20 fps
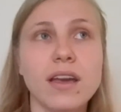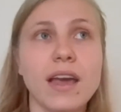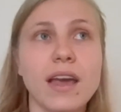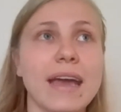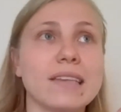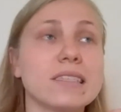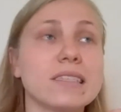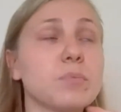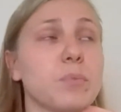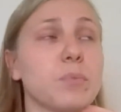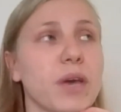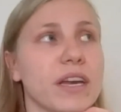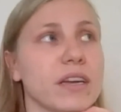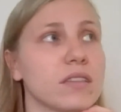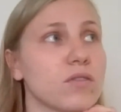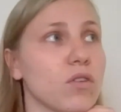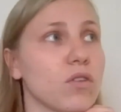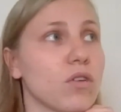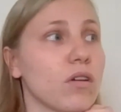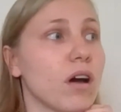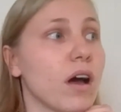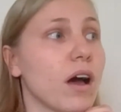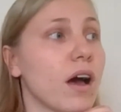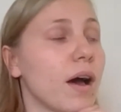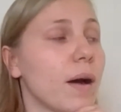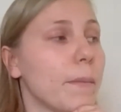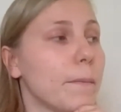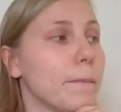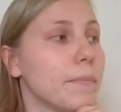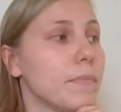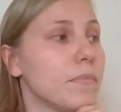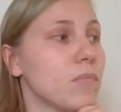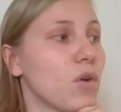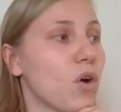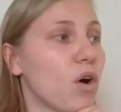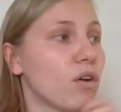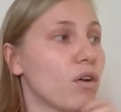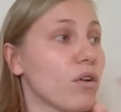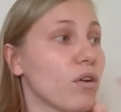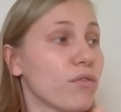aspect
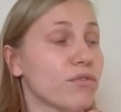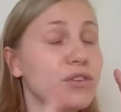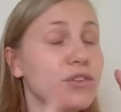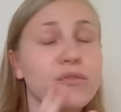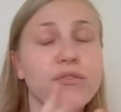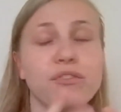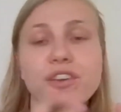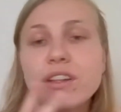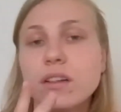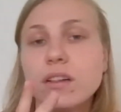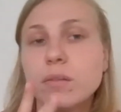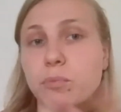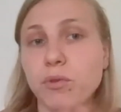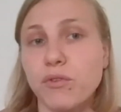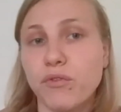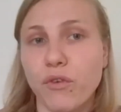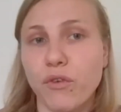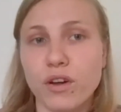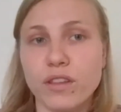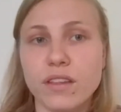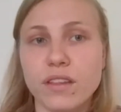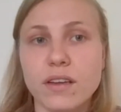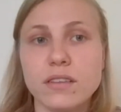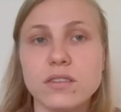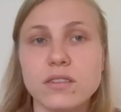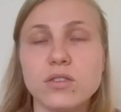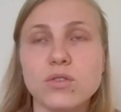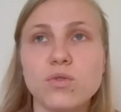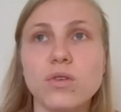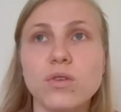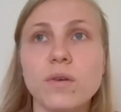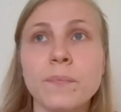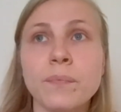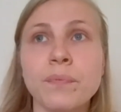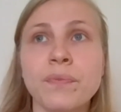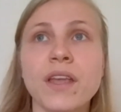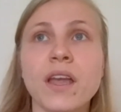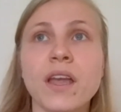of the field before that. So